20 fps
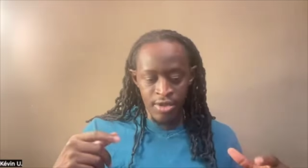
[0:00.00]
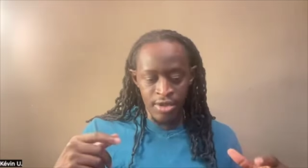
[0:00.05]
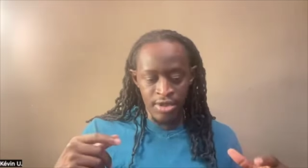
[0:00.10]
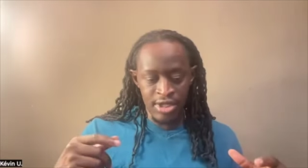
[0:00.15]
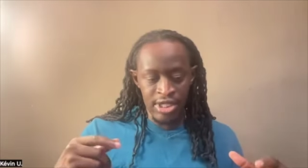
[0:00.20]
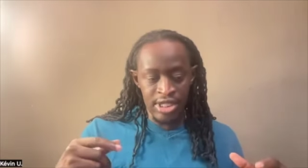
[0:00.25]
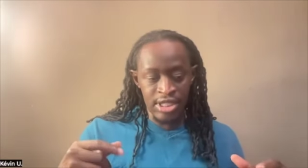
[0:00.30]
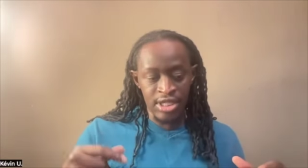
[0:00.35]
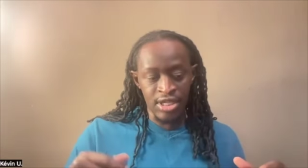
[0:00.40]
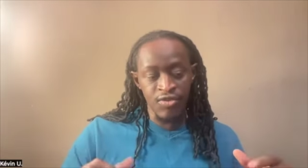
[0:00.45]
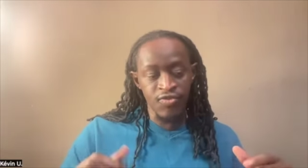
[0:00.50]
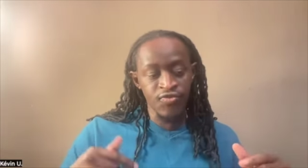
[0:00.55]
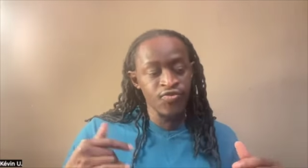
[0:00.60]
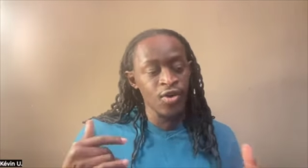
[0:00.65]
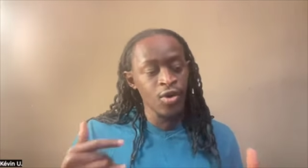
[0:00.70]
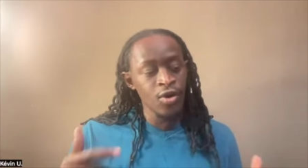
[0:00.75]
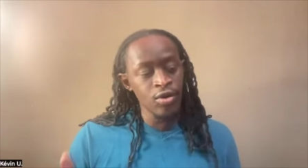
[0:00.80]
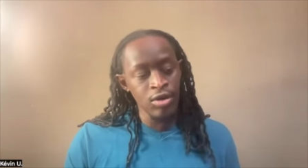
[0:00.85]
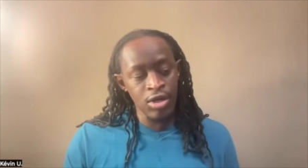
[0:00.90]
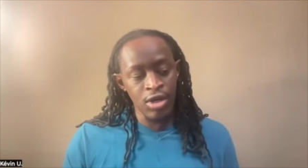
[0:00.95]
getting a
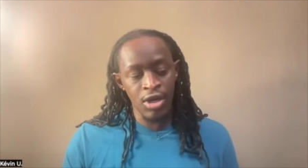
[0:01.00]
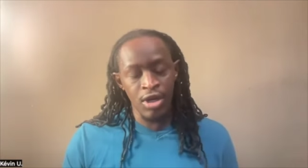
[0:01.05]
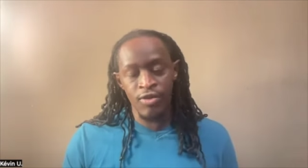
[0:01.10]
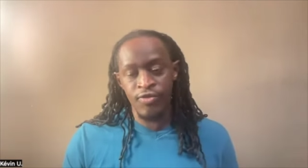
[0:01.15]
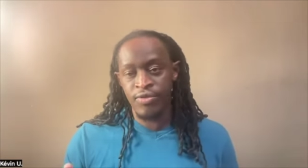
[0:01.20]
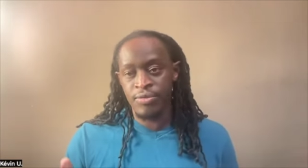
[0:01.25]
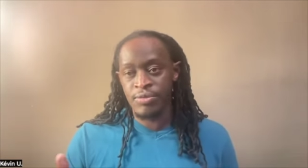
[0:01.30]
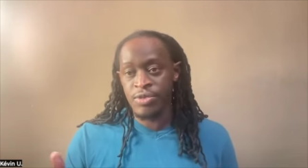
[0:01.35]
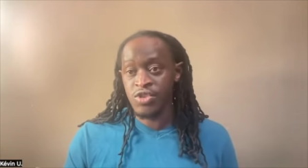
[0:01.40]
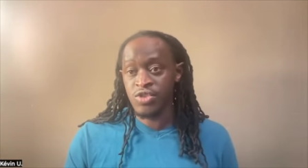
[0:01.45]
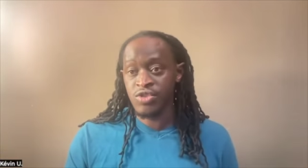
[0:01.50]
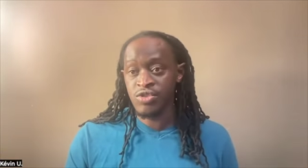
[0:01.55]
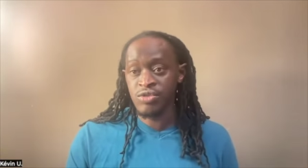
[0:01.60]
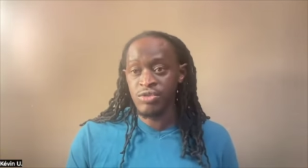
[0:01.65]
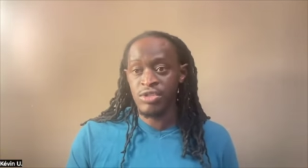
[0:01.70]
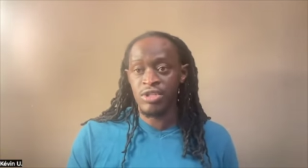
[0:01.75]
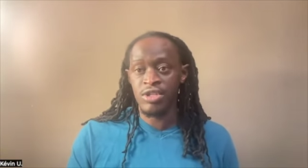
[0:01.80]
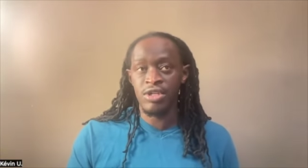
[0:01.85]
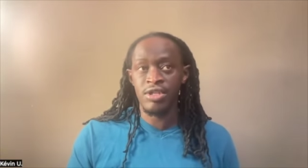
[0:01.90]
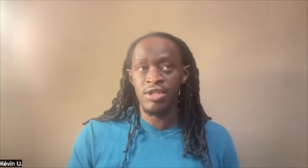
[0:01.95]
phone call from the
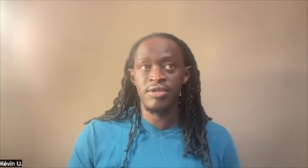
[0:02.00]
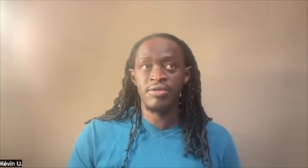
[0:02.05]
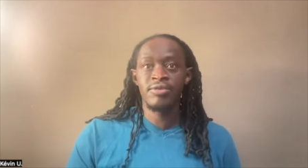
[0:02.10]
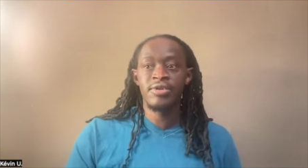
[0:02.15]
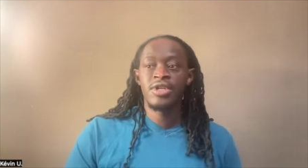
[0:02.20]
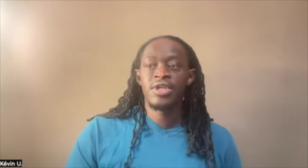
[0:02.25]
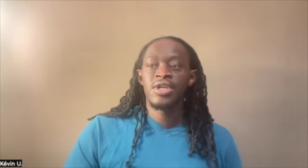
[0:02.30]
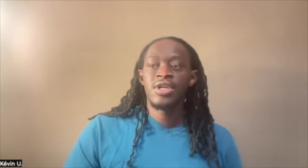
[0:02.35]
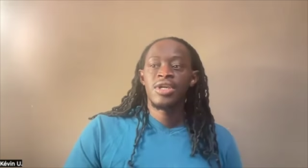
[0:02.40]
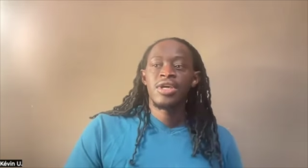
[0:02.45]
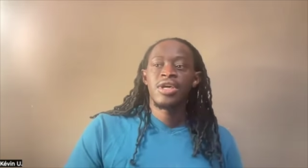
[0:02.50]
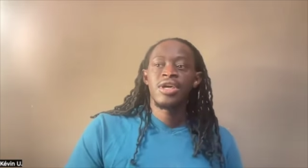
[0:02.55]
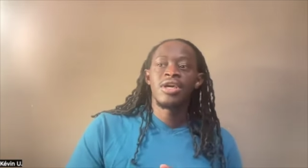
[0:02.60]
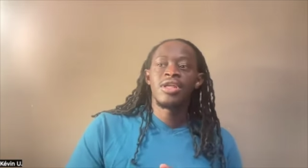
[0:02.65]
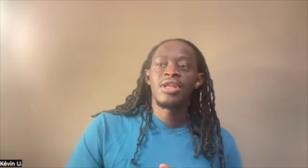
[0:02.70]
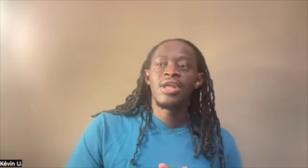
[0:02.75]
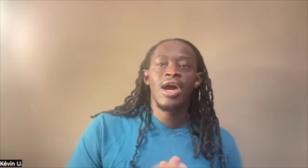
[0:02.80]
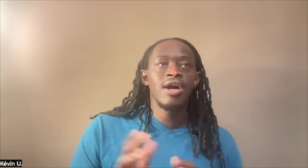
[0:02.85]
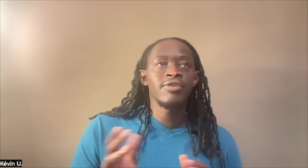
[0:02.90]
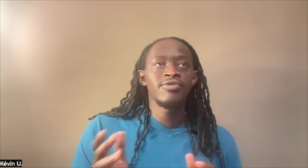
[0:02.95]
studio. And
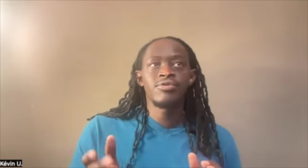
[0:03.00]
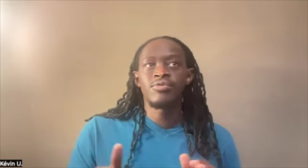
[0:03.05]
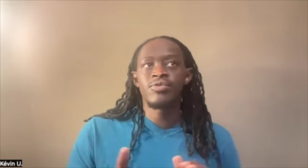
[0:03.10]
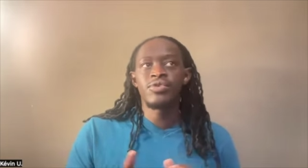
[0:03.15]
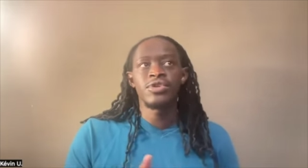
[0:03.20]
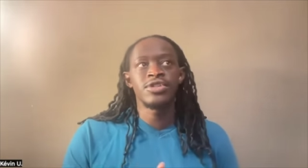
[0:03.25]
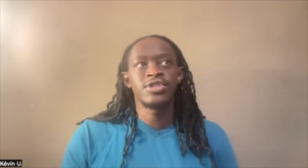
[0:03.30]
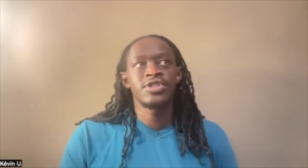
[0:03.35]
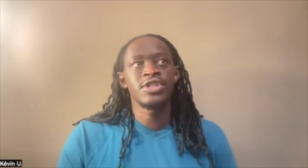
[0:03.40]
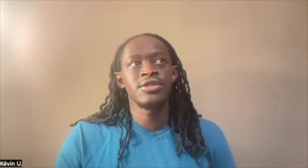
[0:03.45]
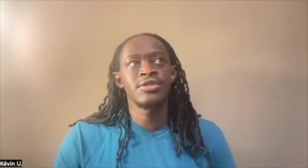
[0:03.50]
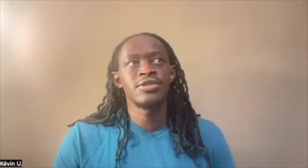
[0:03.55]
I haven't really shared this